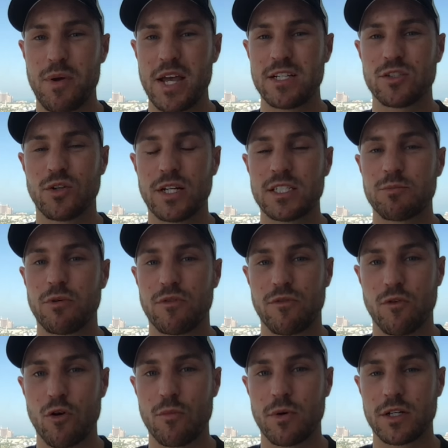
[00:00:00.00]
based on its
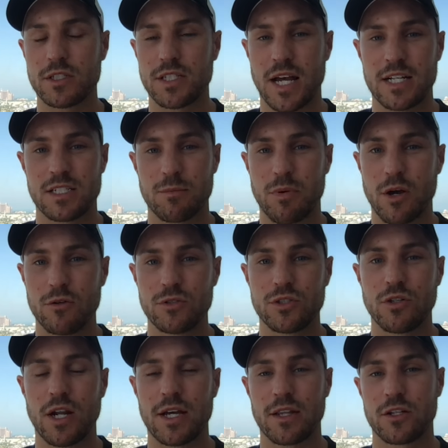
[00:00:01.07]
performance, as opposed
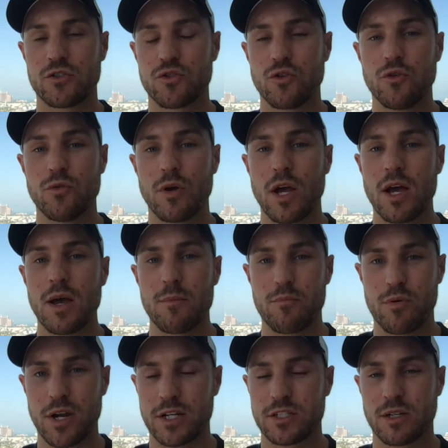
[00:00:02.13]
to the true
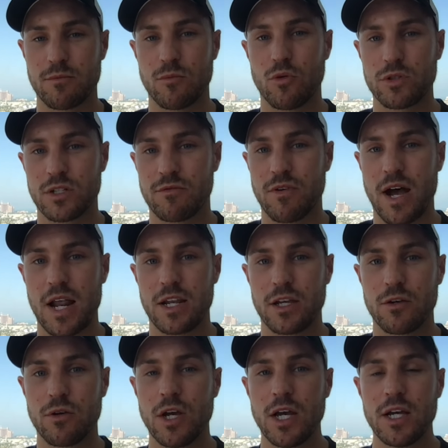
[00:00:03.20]
bricks and mortar
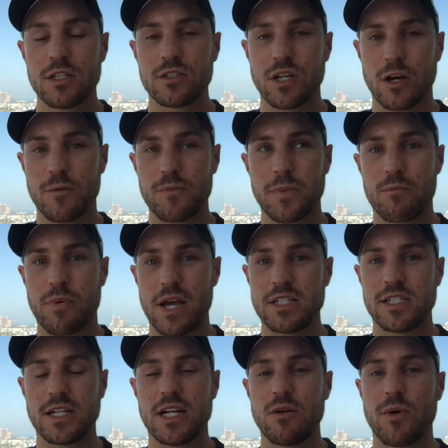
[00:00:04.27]
value. So
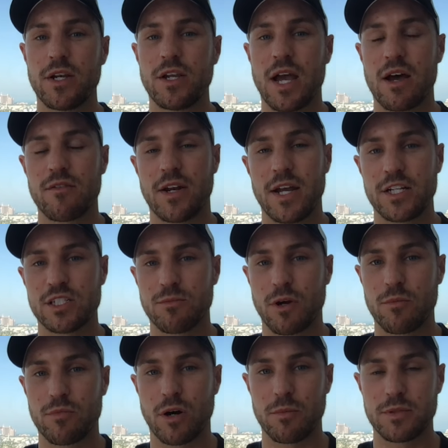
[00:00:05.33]
basically when you have an
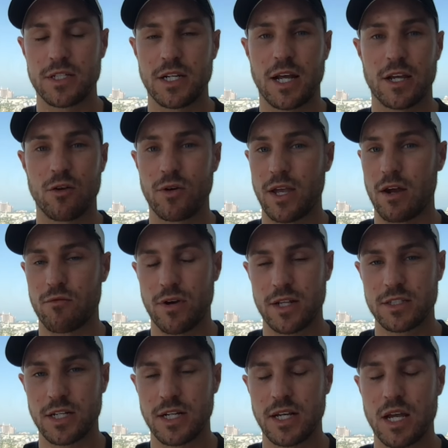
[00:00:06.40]
HMO property, you'll get
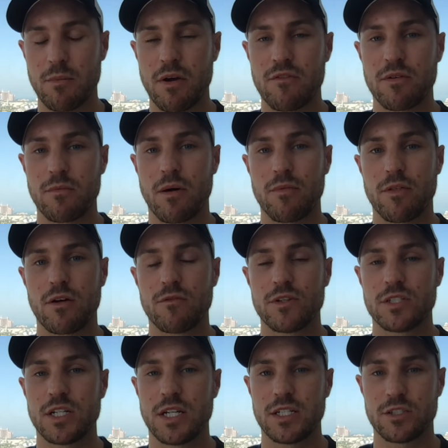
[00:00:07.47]
rental income every month,
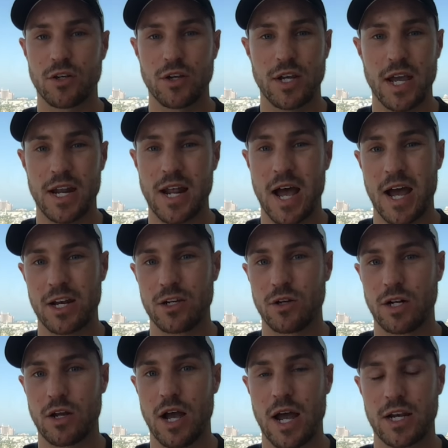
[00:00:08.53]
obviously. So you're getting
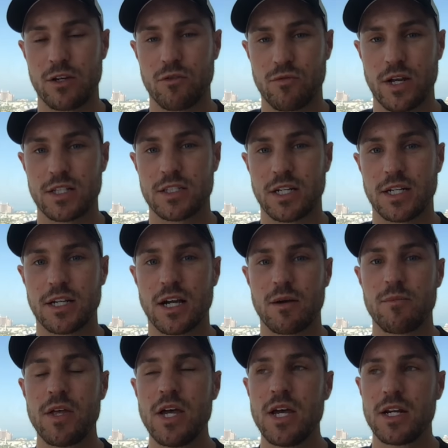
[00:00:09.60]
annual rental income.
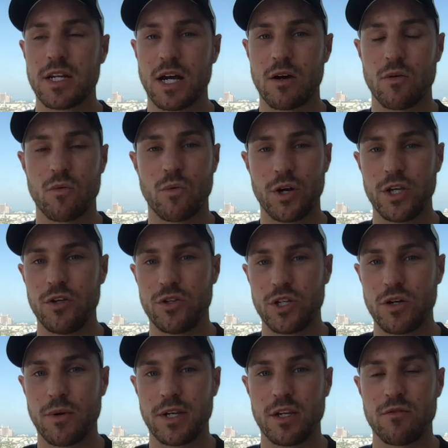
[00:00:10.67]
Now, what you
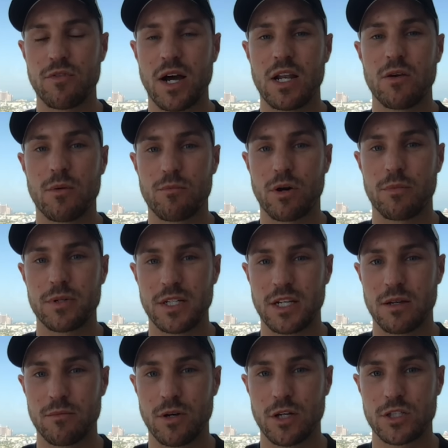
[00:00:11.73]
do when you value a property
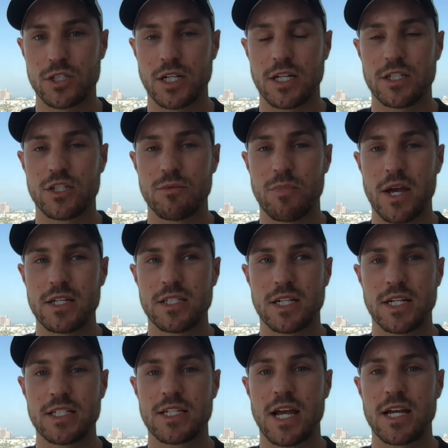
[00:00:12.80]
commercially is you
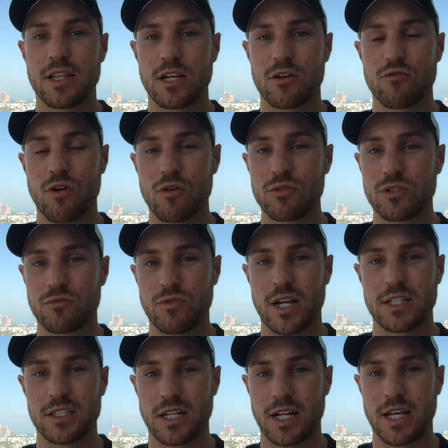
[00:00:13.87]
basically take the gross
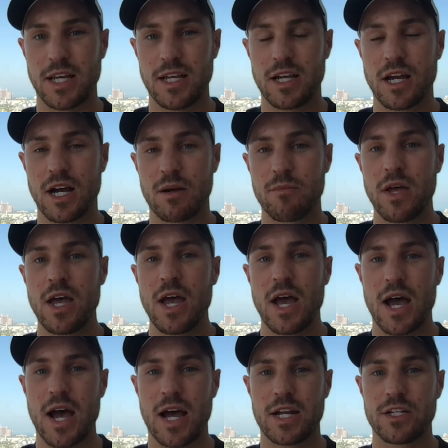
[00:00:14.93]
rental income
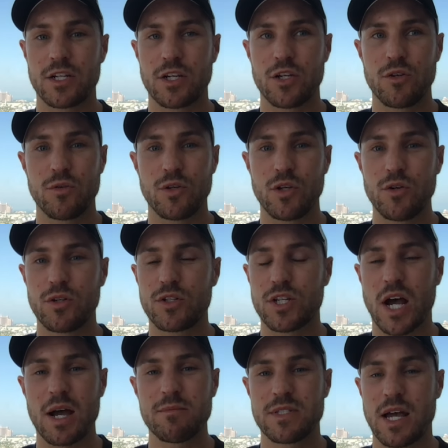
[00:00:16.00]
and you
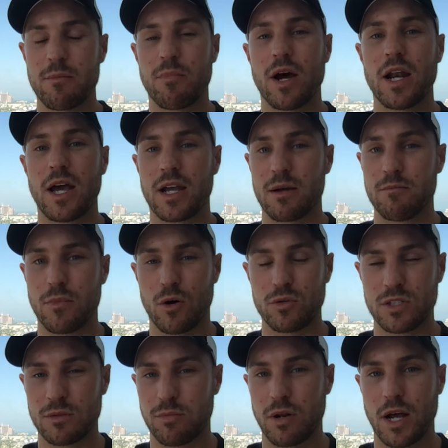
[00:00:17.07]
times that by a
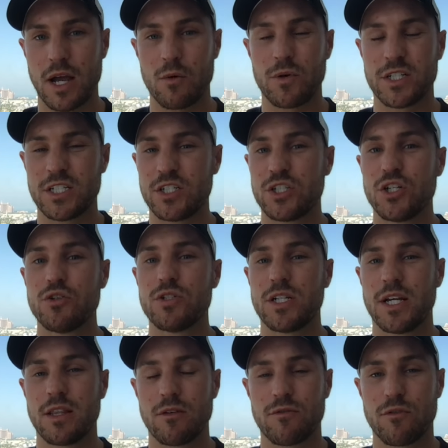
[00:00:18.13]
multiplier, which is usually
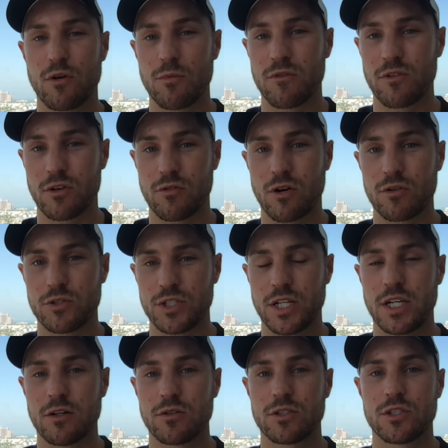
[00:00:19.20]
in the form of a gross
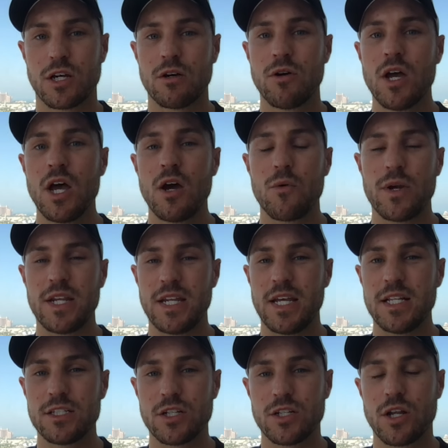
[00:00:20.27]
yield. So we
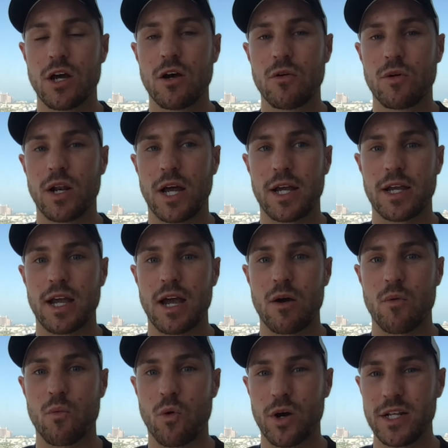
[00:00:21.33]
need to know
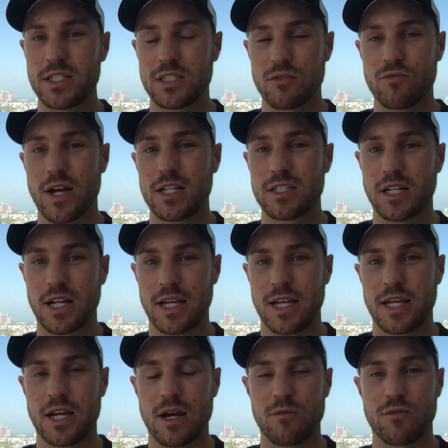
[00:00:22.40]
what is the rental
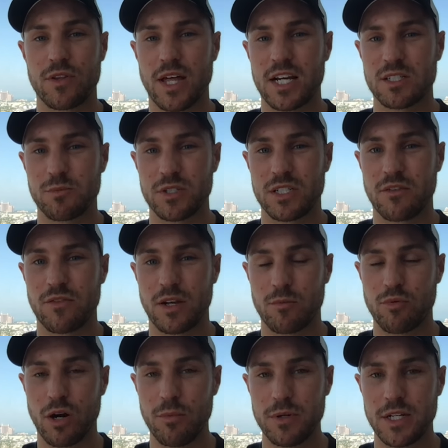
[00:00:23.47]
income for that specific
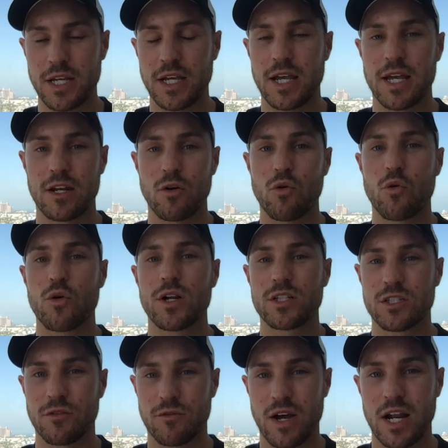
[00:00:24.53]
property in order
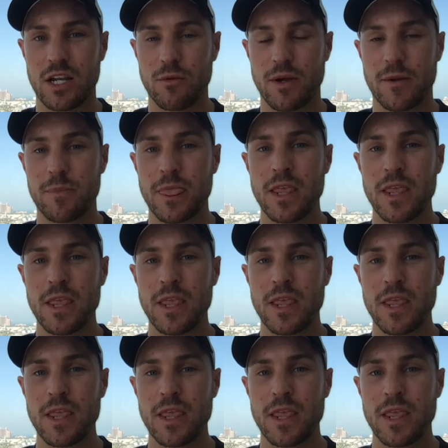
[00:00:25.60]
to value it.